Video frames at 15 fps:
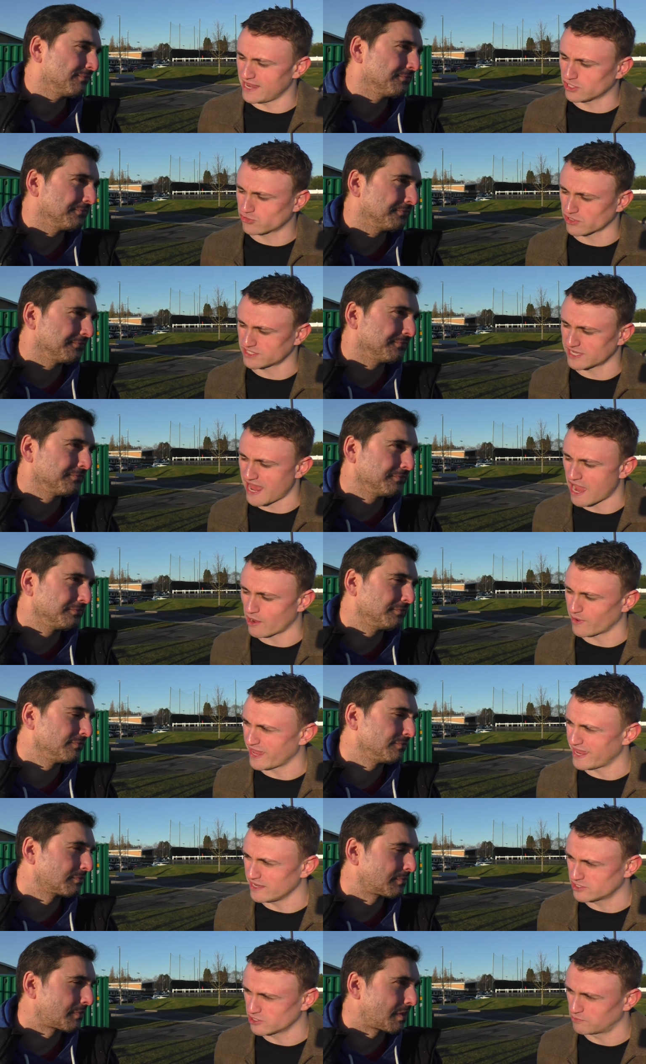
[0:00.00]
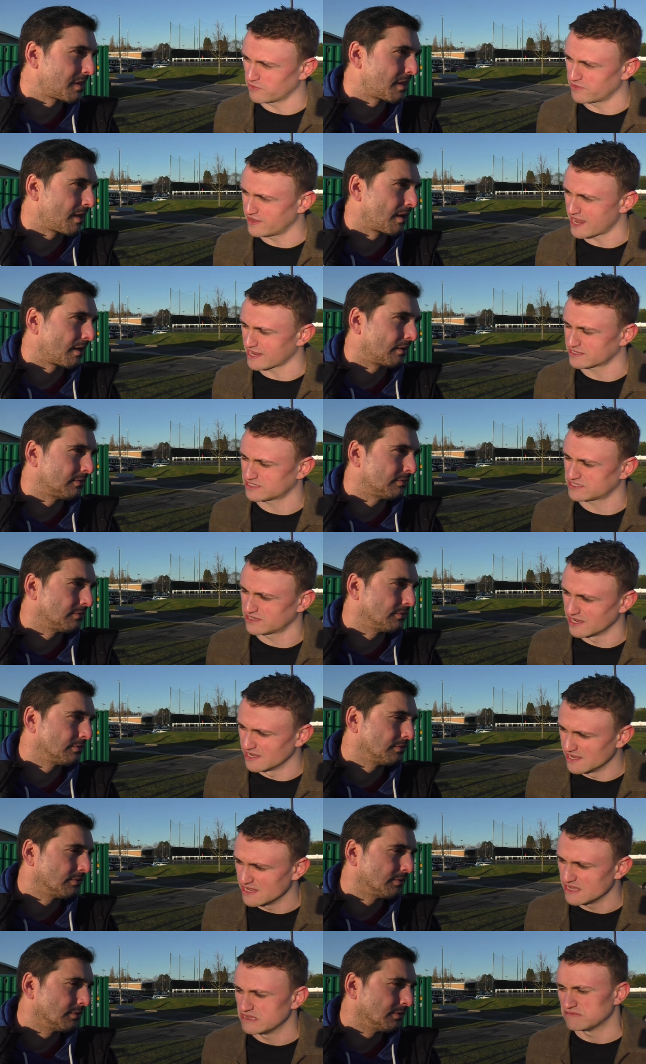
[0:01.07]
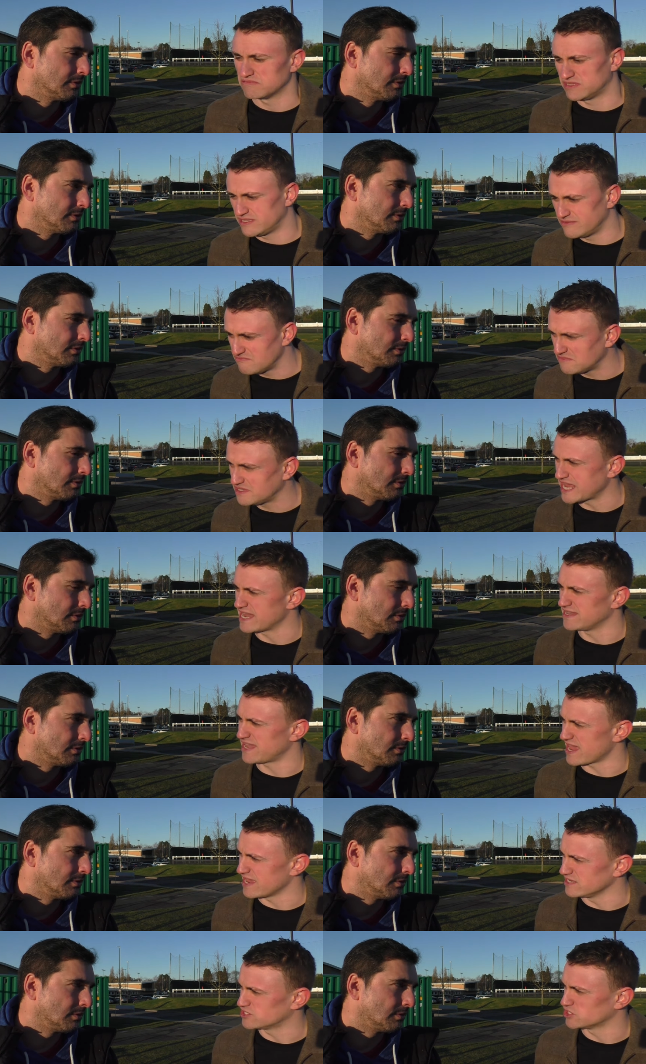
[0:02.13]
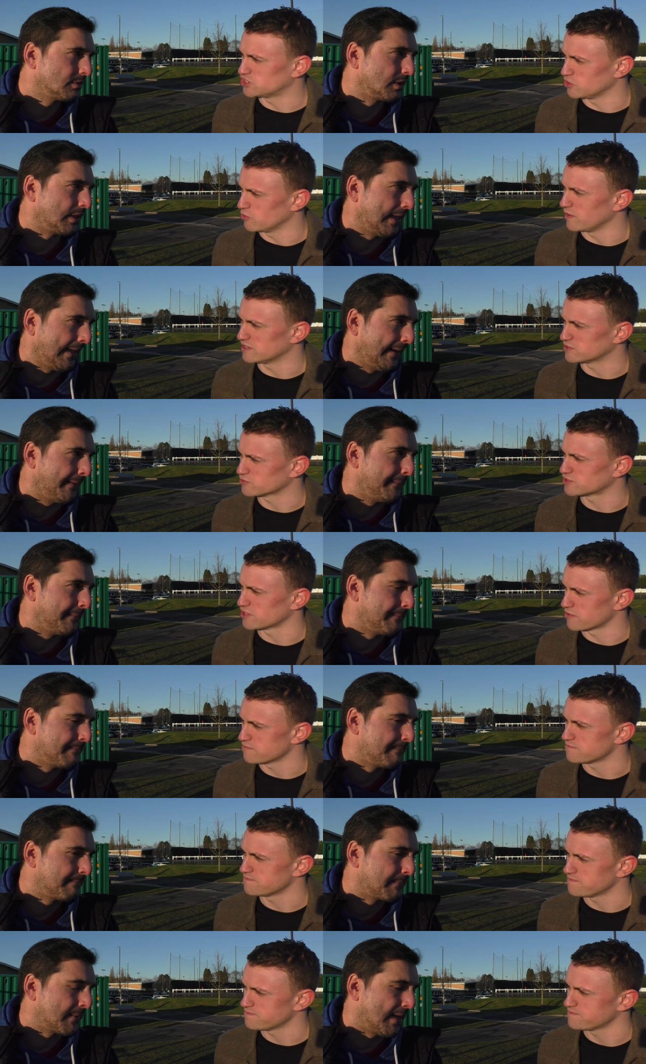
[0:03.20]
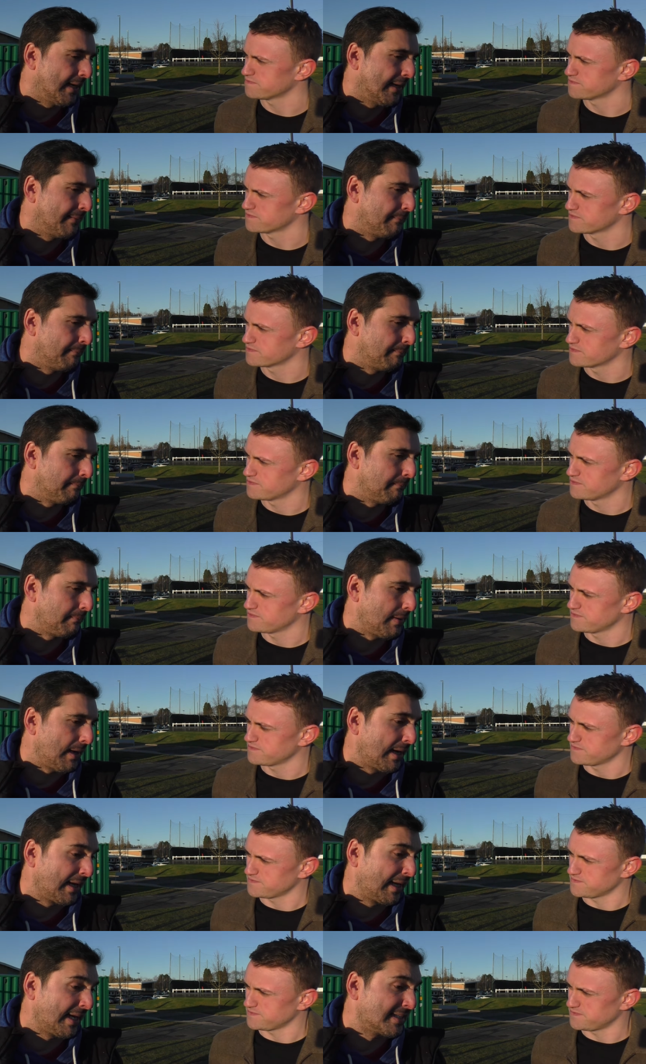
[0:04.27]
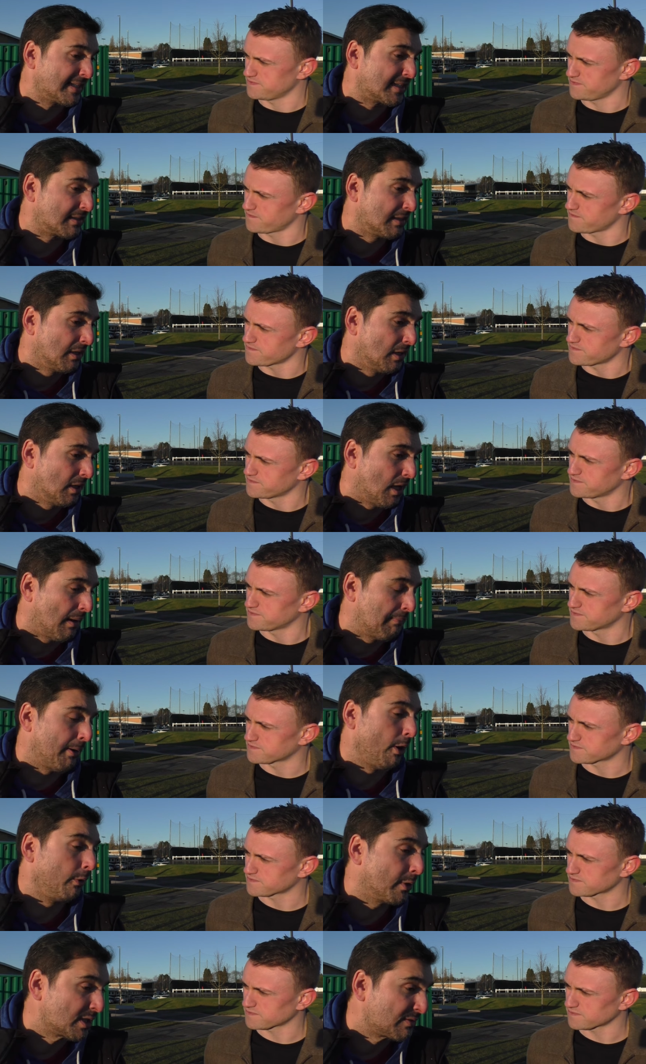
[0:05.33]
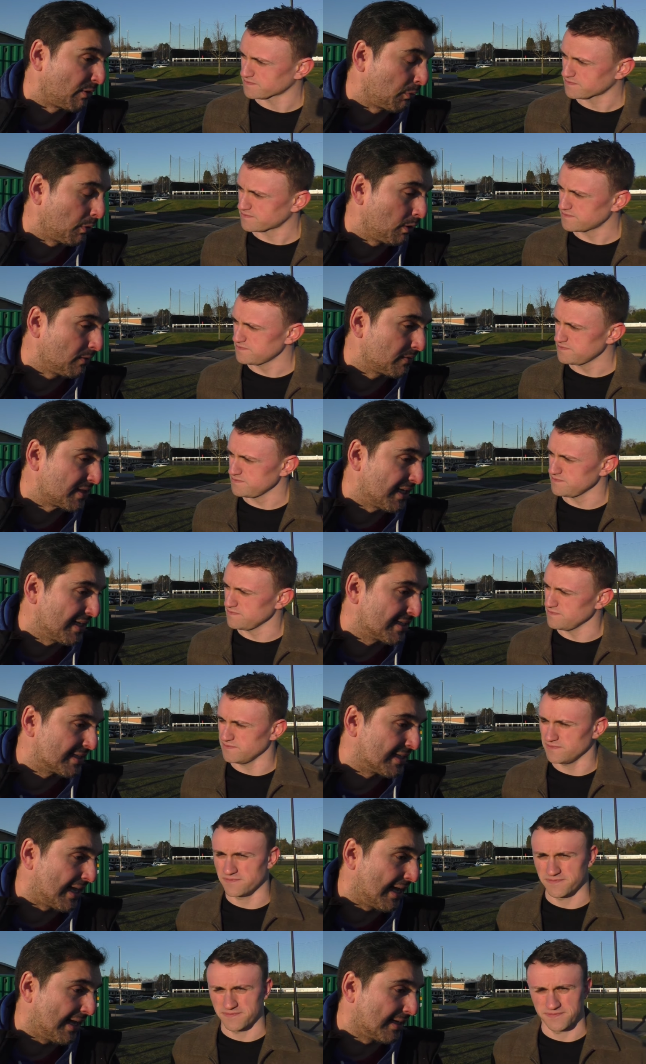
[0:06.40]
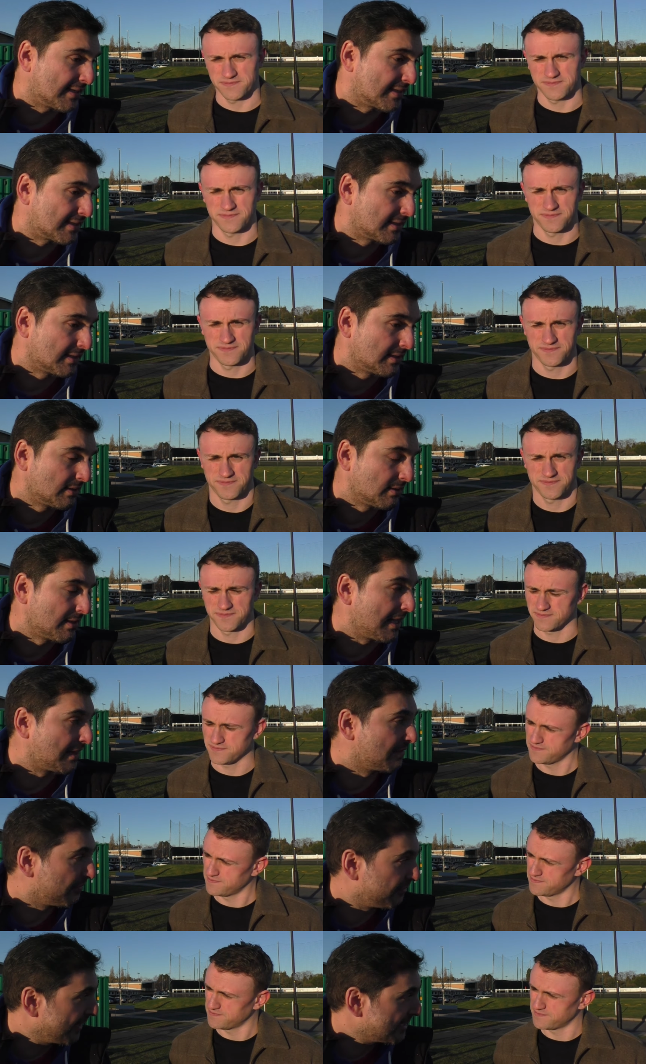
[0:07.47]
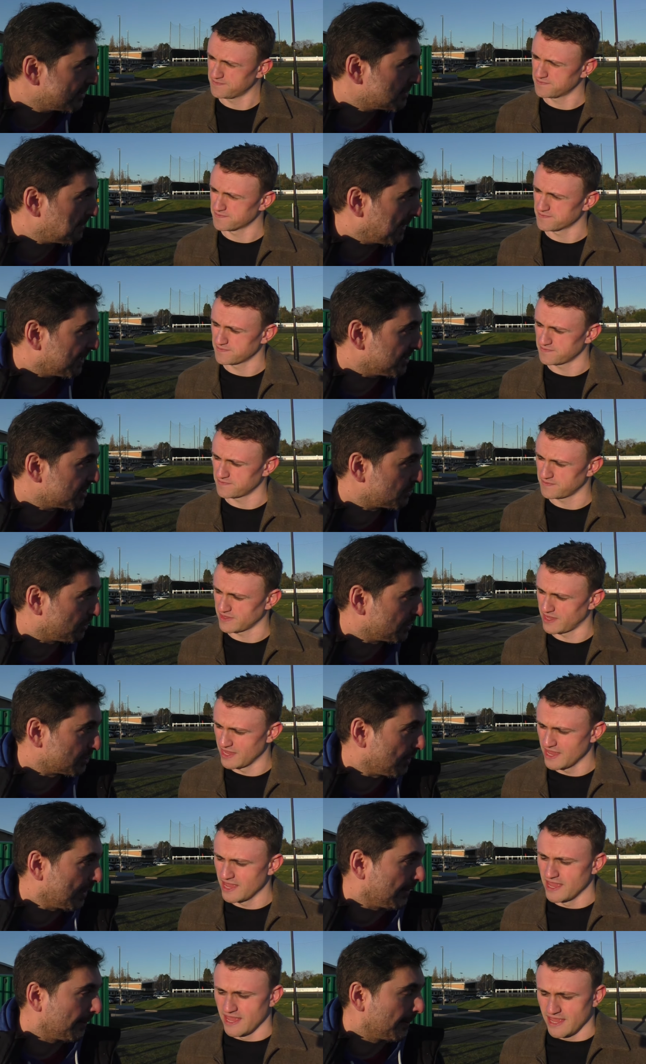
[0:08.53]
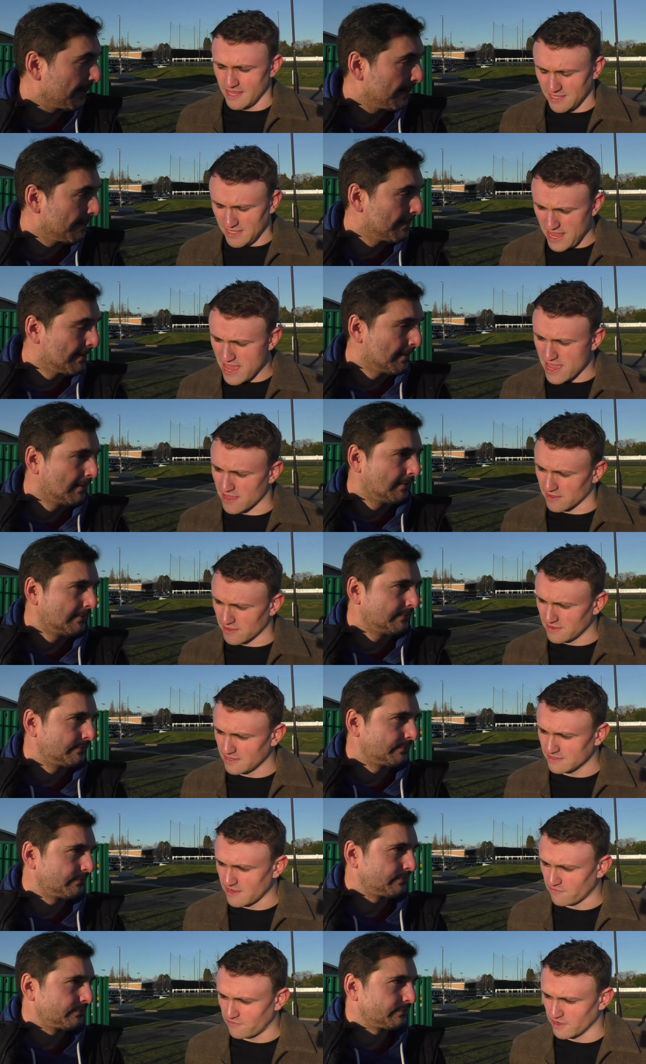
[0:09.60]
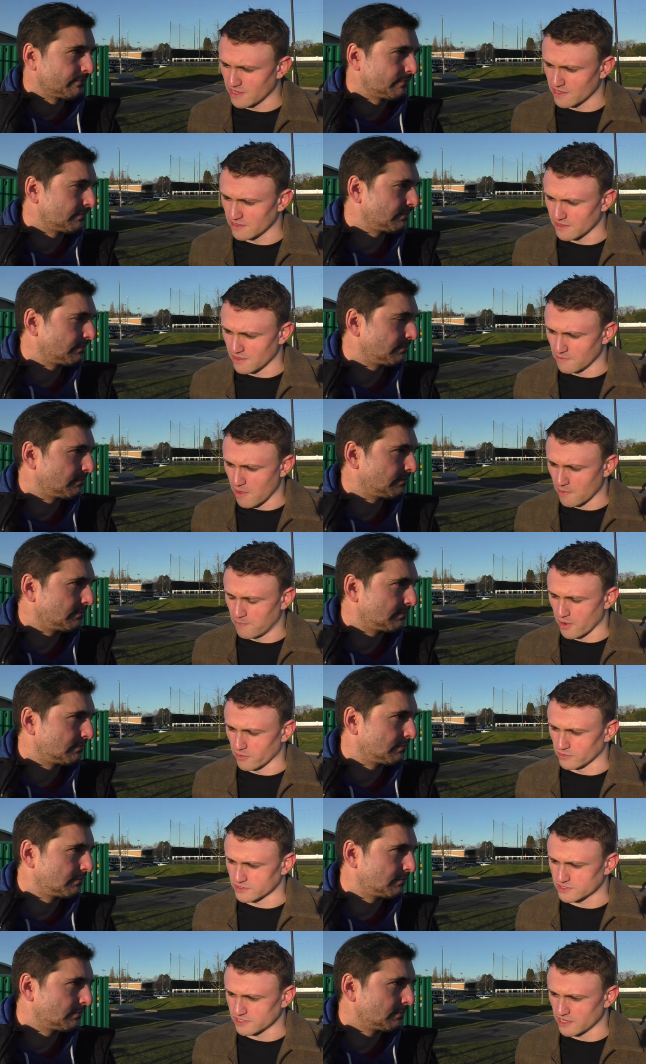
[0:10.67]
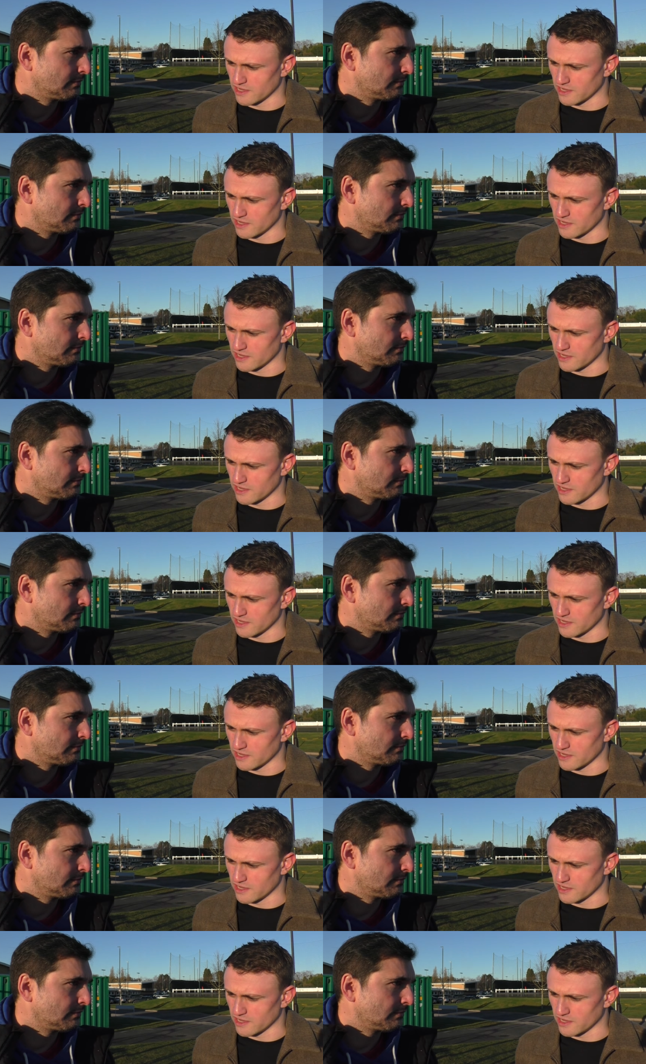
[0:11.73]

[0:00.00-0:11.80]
Speaker 1: interesting how it heats up in the next ten days to two weeks yeah. or so. Um, and I guess
Speaker 2: a bonus for Wolves is that Nathan Fraser's back in the squad as well.
Speaker 1: Yeah, definitely a, a bonus.